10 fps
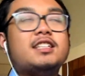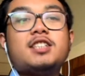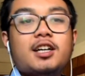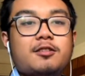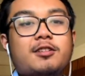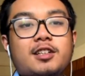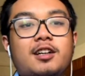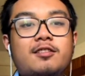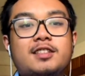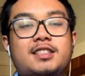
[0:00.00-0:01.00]
eternal
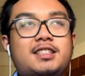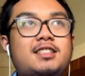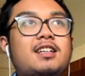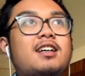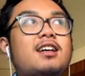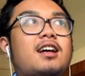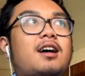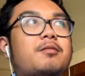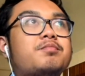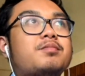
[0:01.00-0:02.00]
recurrence
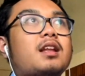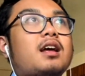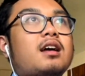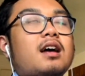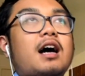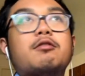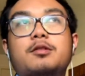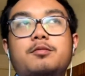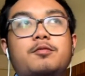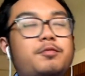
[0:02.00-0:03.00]
um, i would
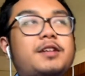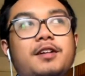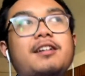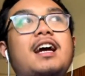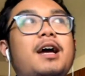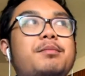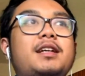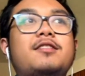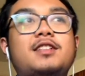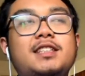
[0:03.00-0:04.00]
be very happy
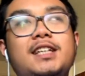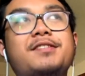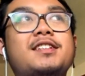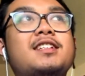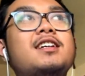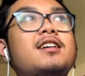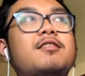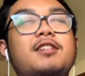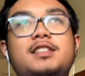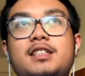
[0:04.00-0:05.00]
if the demon were
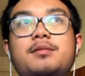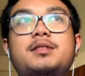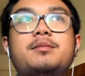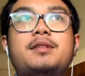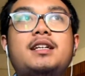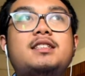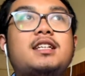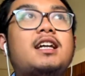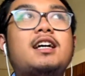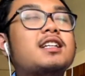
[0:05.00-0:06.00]
to come to me and say that
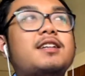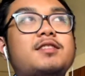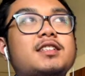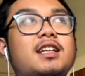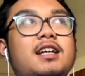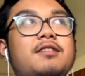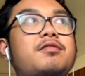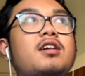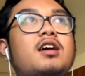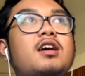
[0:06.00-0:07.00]
i could live this life
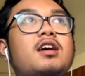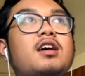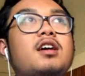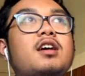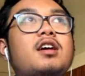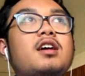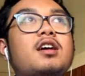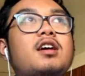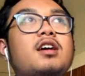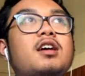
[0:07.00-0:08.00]
uh, um,
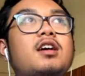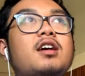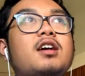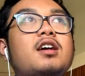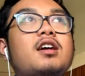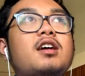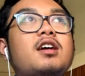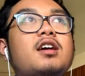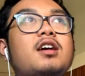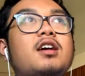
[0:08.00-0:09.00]
an, an infinite amount
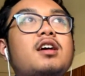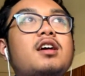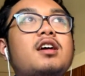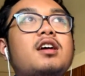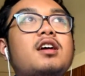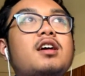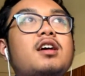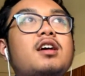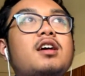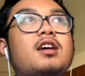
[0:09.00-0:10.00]
of times
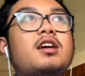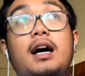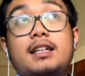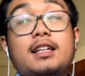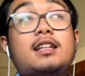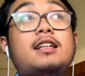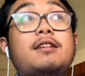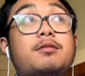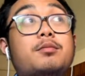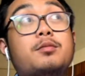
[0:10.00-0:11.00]
but I think an
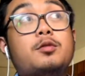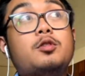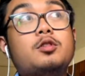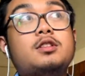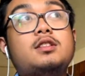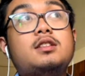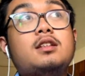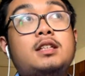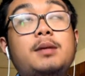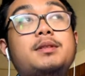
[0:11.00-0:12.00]
even more
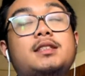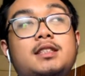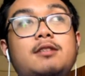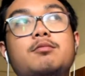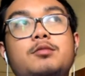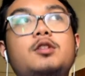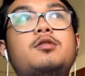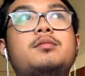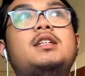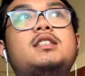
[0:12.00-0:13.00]
deeper sense to even move
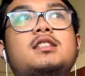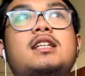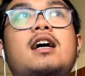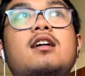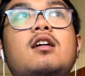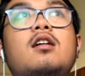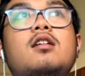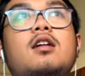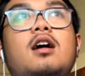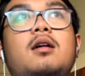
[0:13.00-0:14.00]
from Nietzsche is that
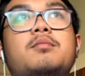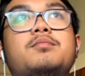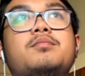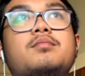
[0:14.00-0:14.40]
um,